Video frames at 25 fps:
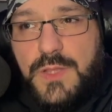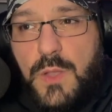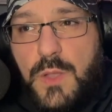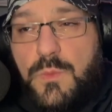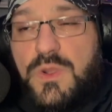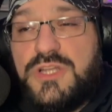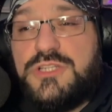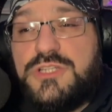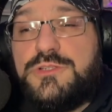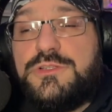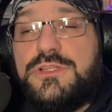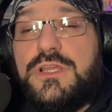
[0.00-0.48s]

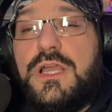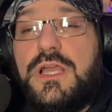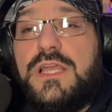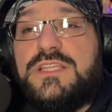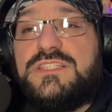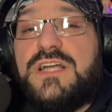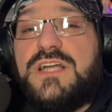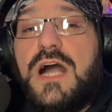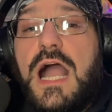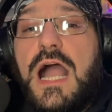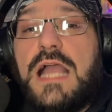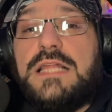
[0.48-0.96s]
which
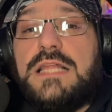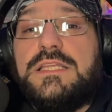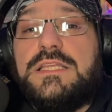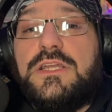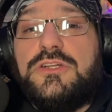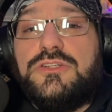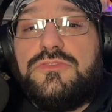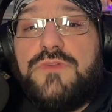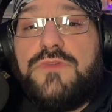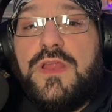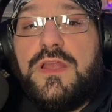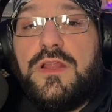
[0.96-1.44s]
is a highly
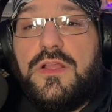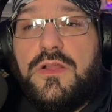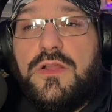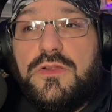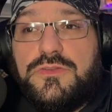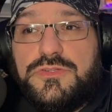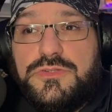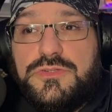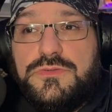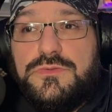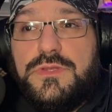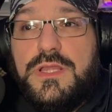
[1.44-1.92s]
underrated
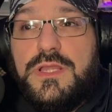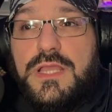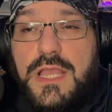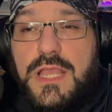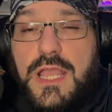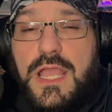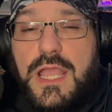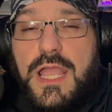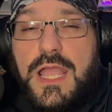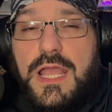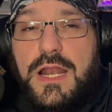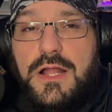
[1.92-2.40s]
cartoon.
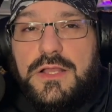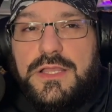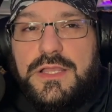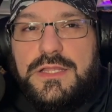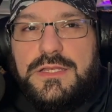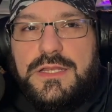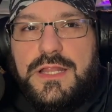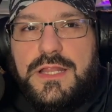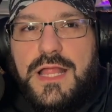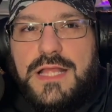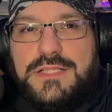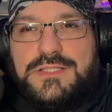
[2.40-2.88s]
And I'll
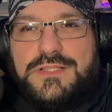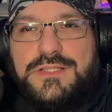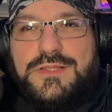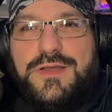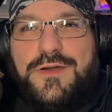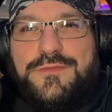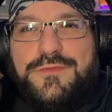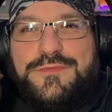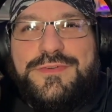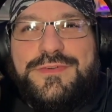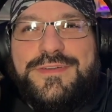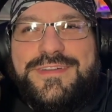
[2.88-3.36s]
get into that
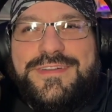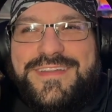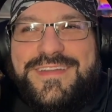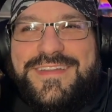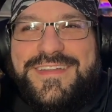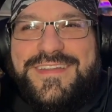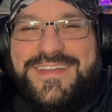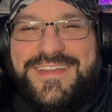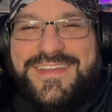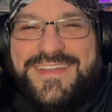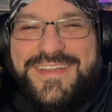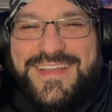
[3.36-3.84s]
stuff.
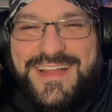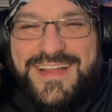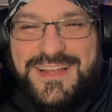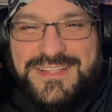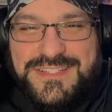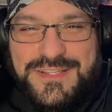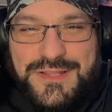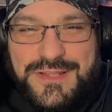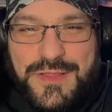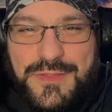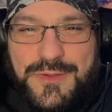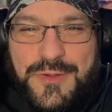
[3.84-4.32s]
Now
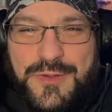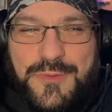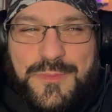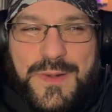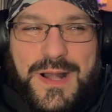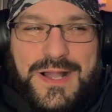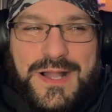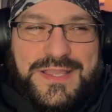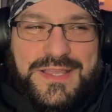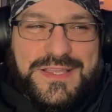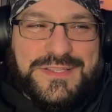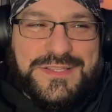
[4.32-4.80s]
it's another whole
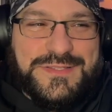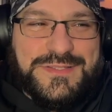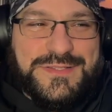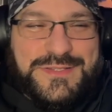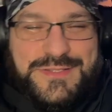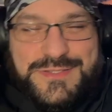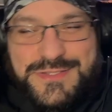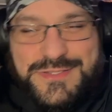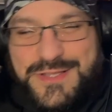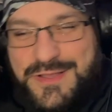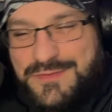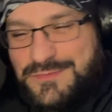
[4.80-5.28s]
podcast in
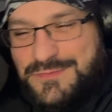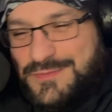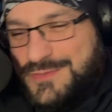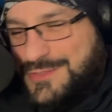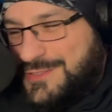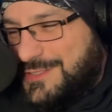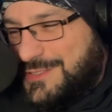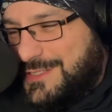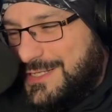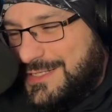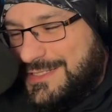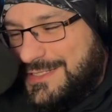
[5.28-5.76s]
itself
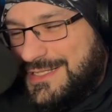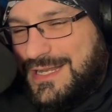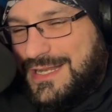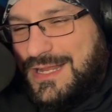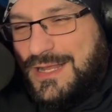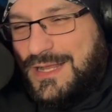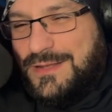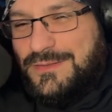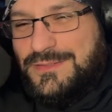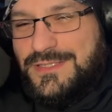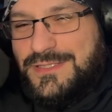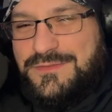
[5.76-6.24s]
and shit like that.
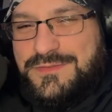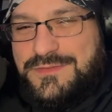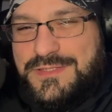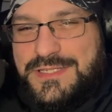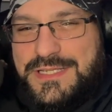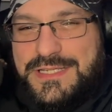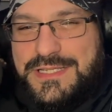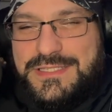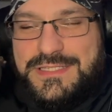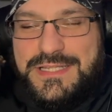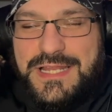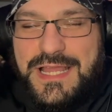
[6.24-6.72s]
I'll
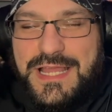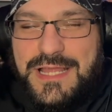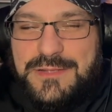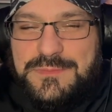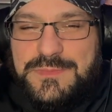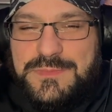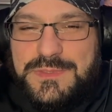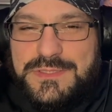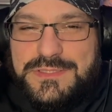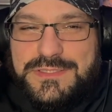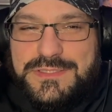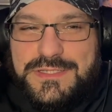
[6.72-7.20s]
definitely get into that.
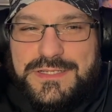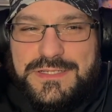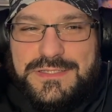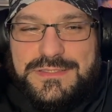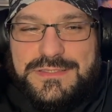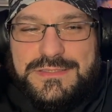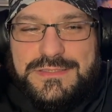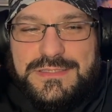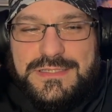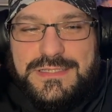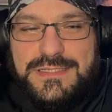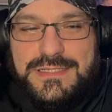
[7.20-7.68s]
But
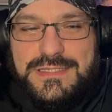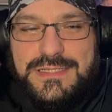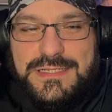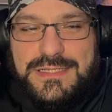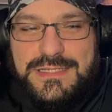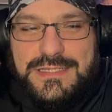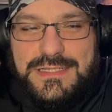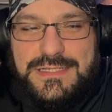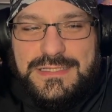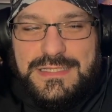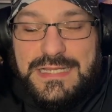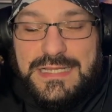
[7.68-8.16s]

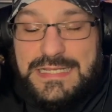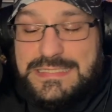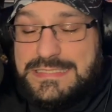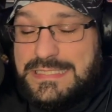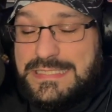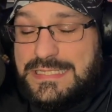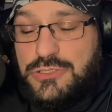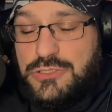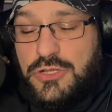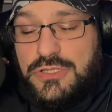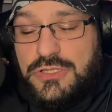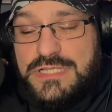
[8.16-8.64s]
like I
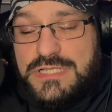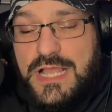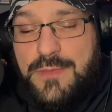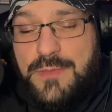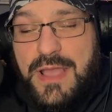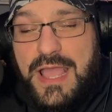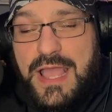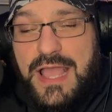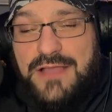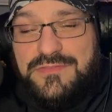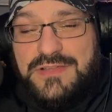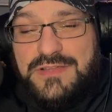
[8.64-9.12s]
said, that's all the
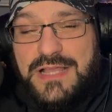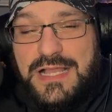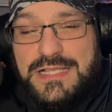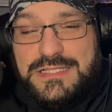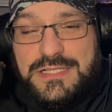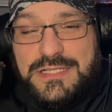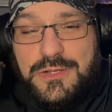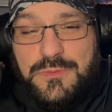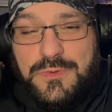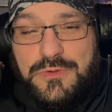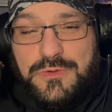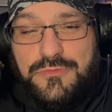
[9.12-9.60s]
time I have,
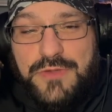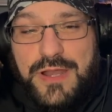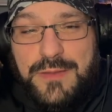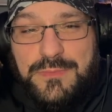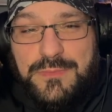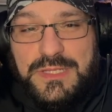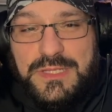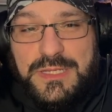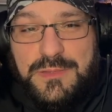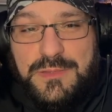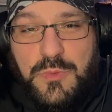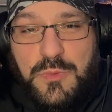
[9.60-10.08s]
guys. I don't want to
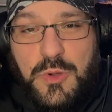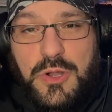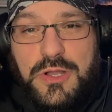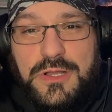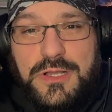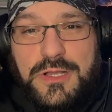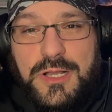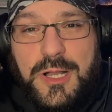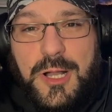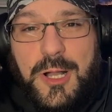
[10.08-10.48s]
ramble anymore.